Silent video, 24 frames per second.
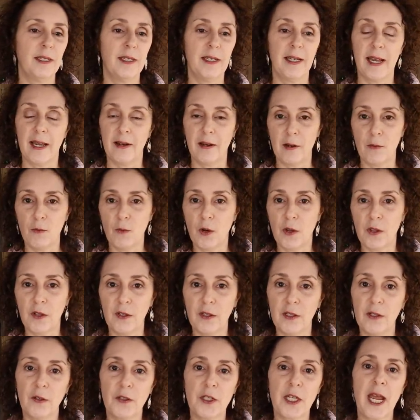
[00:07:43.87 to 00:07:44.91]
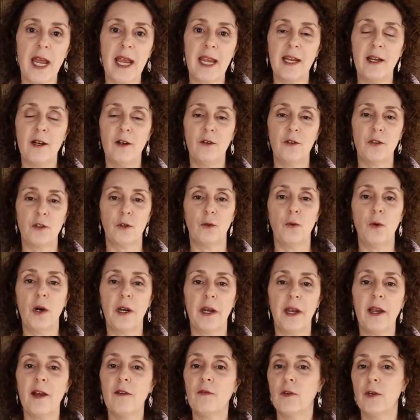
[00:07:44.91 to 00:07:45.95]
down in one of the little towns or
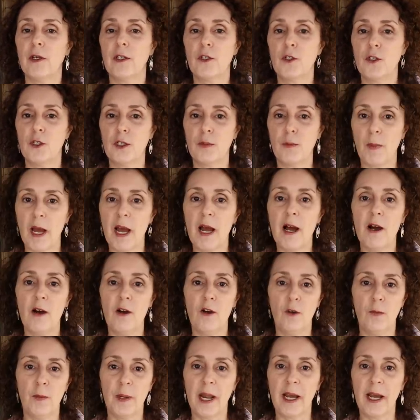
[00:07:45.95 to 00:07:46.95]
whatever, it's just my home,